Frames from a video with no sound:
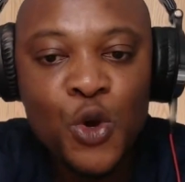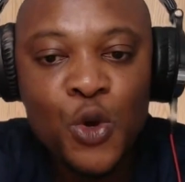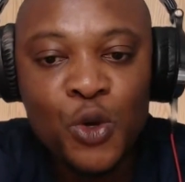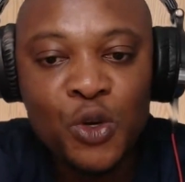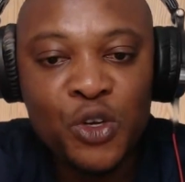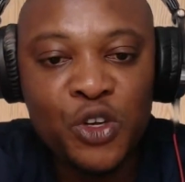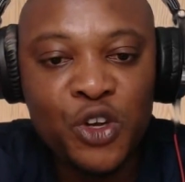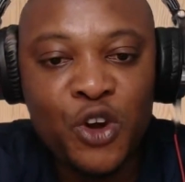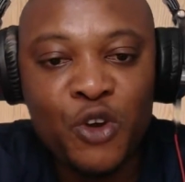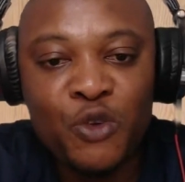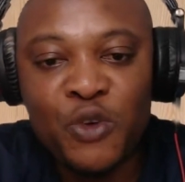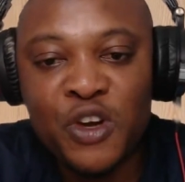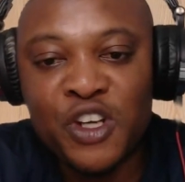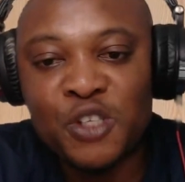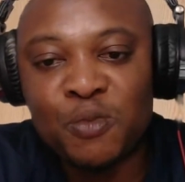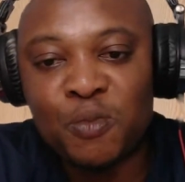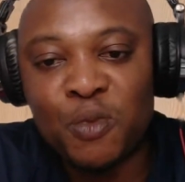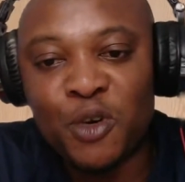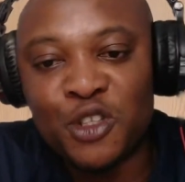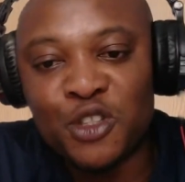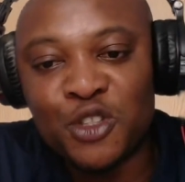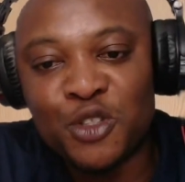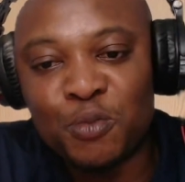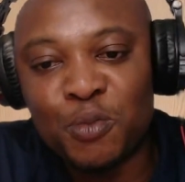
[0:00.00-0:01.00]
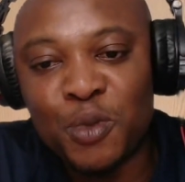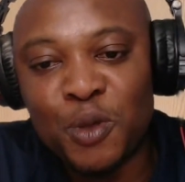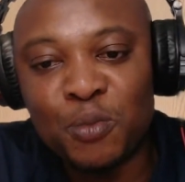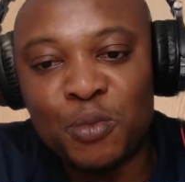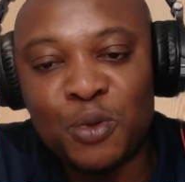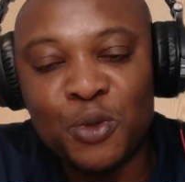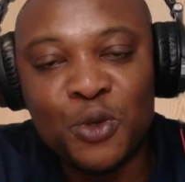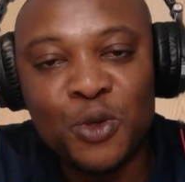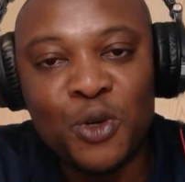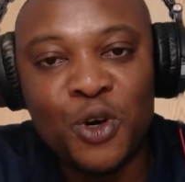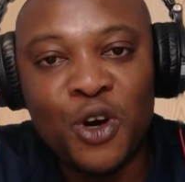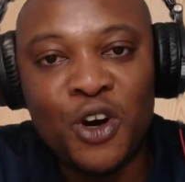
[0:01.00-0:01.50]
We don't respond to
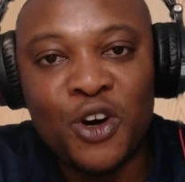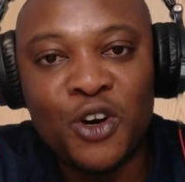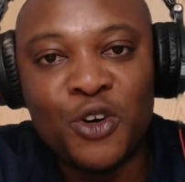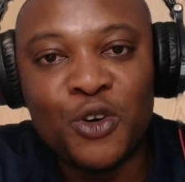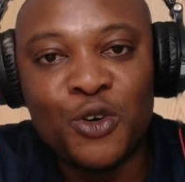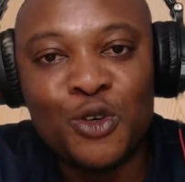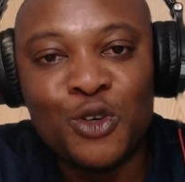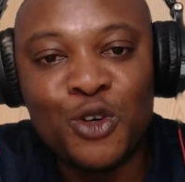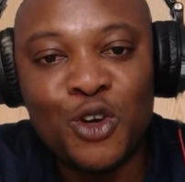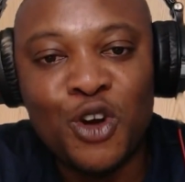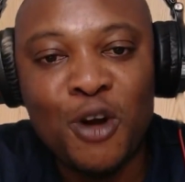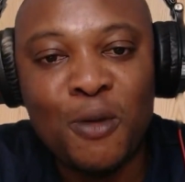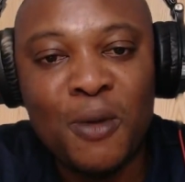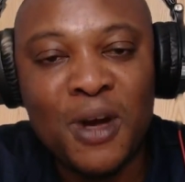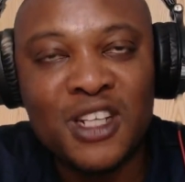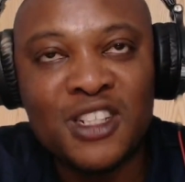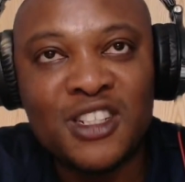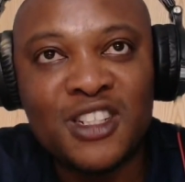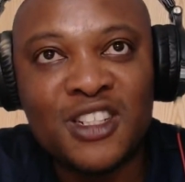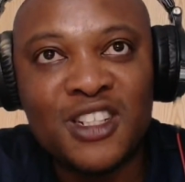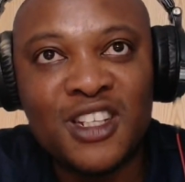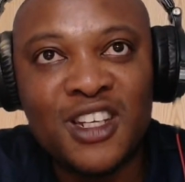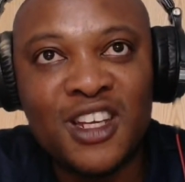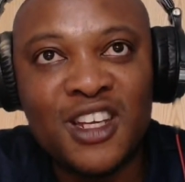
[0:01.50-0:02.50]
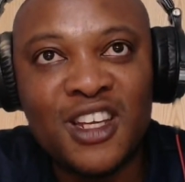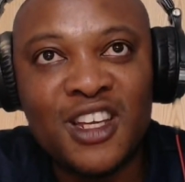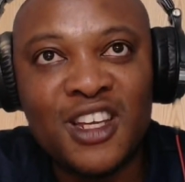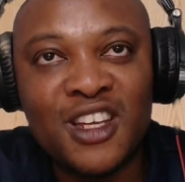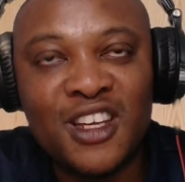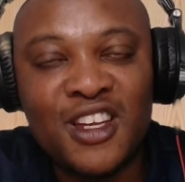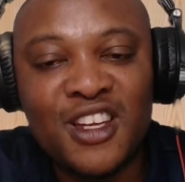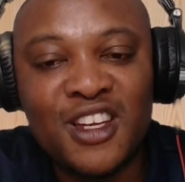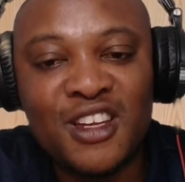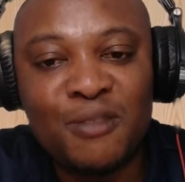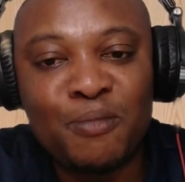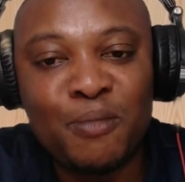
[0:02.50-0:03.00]
people who come and say,
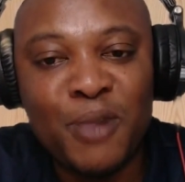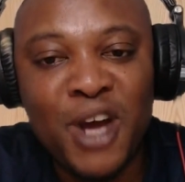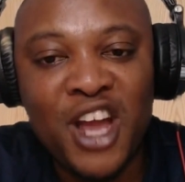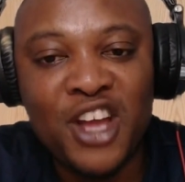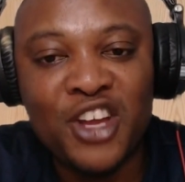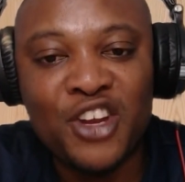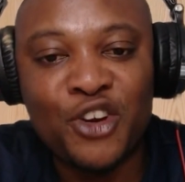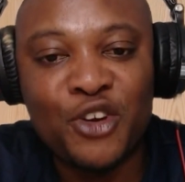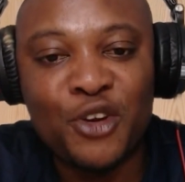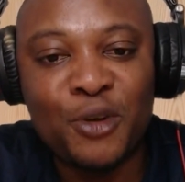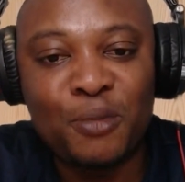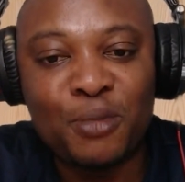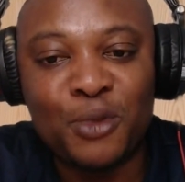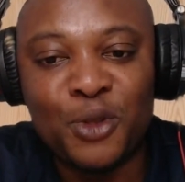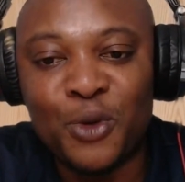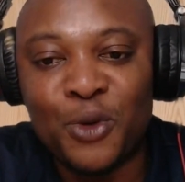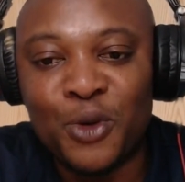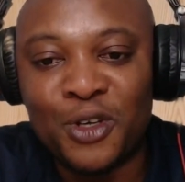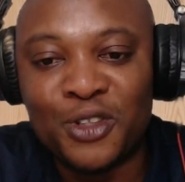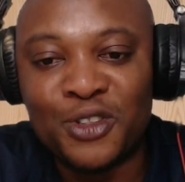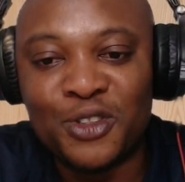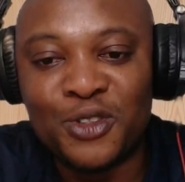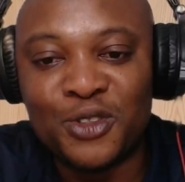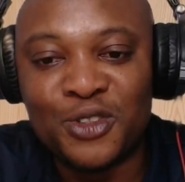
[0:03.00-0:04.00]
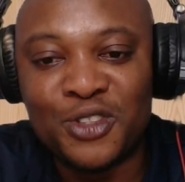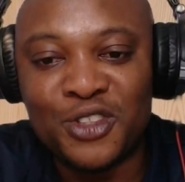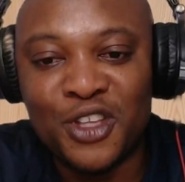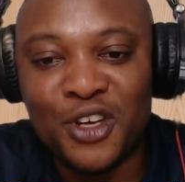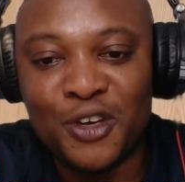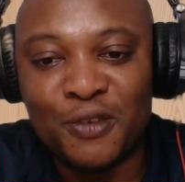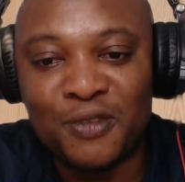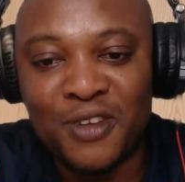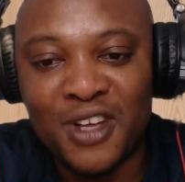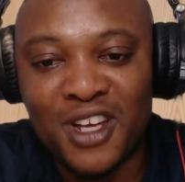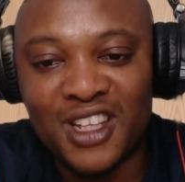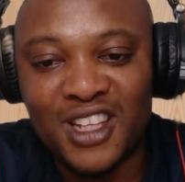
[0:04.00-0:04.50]
buy crypto or do
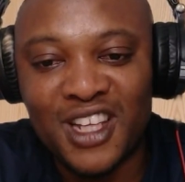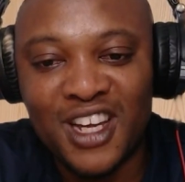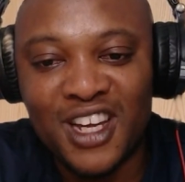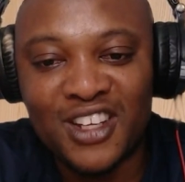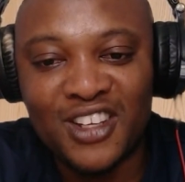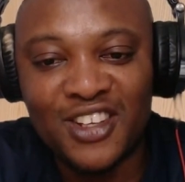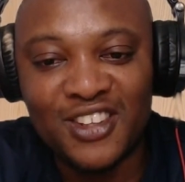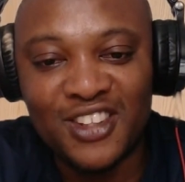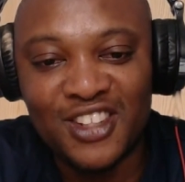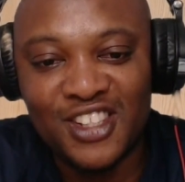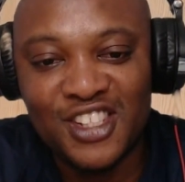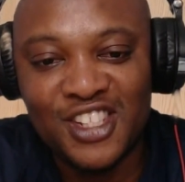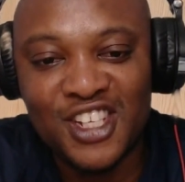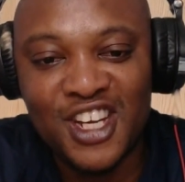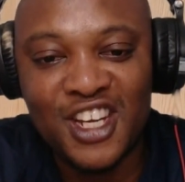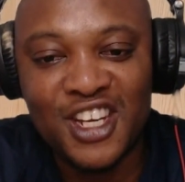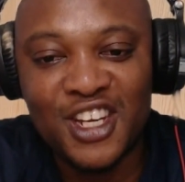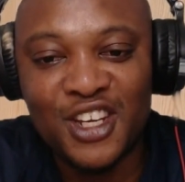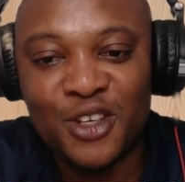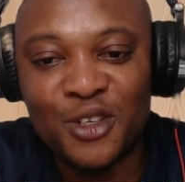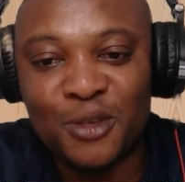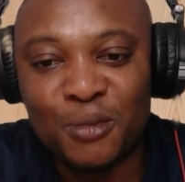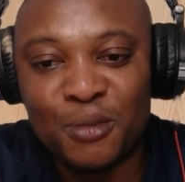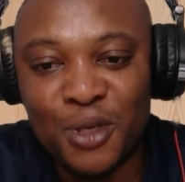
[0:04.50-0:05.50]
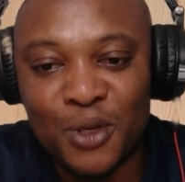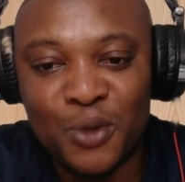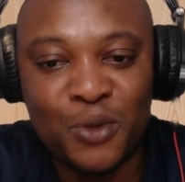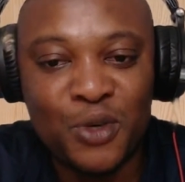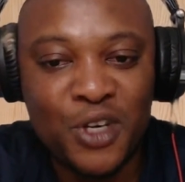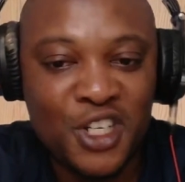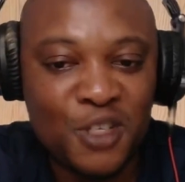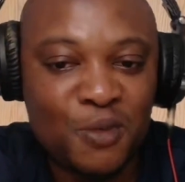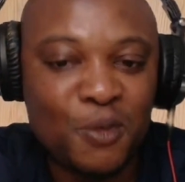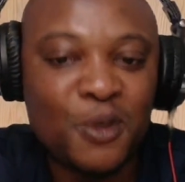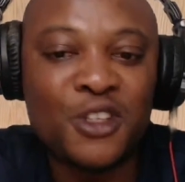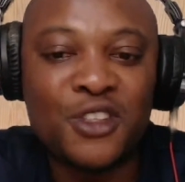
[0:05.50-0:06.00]
stuff like that on the channel, but we
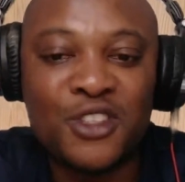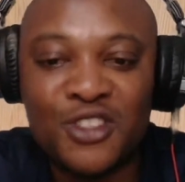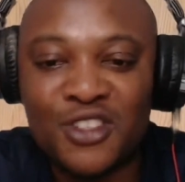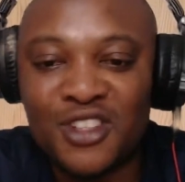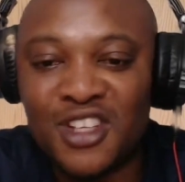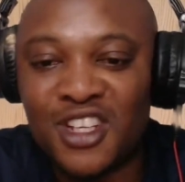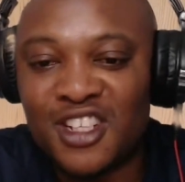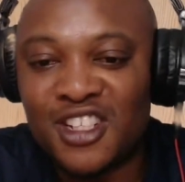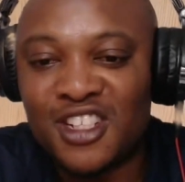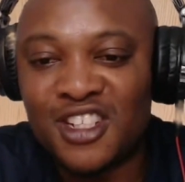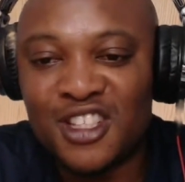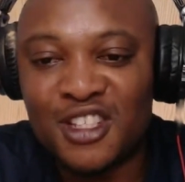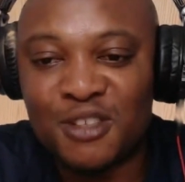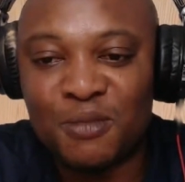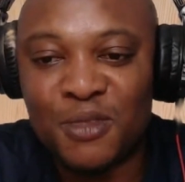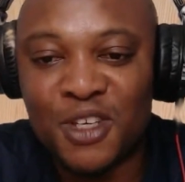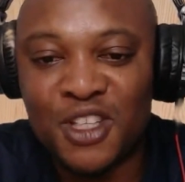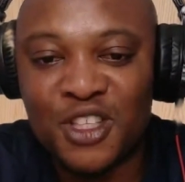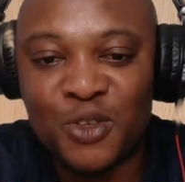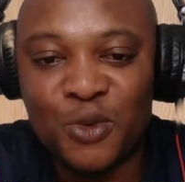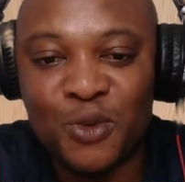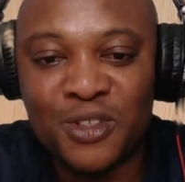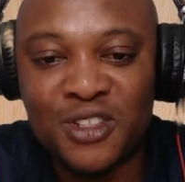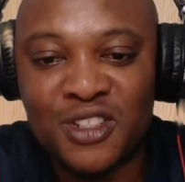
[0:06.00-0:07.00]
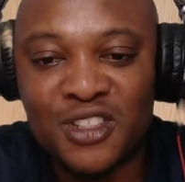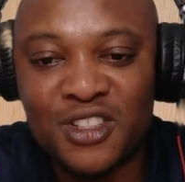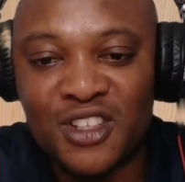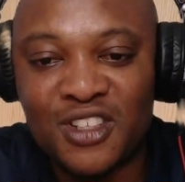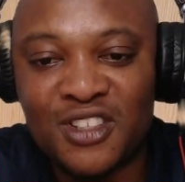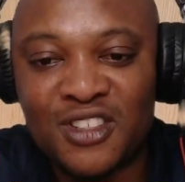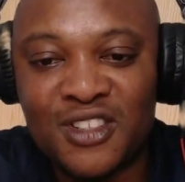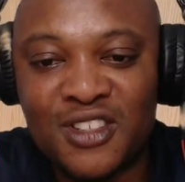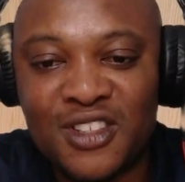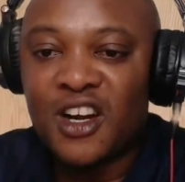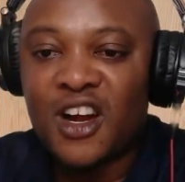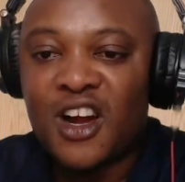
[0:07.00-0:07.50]
respond to legitimate
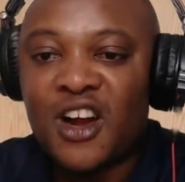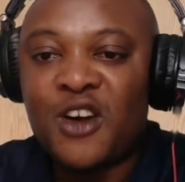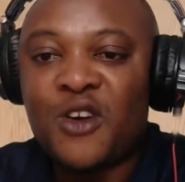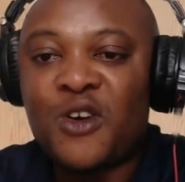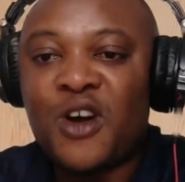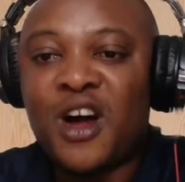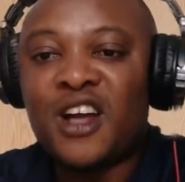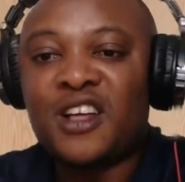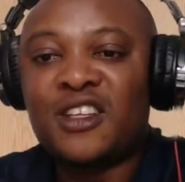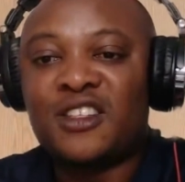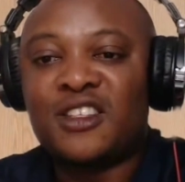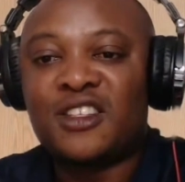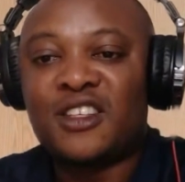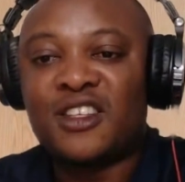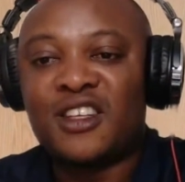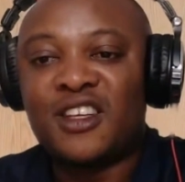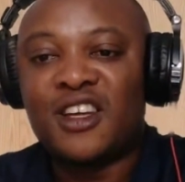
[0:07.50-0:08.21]
questions. All right.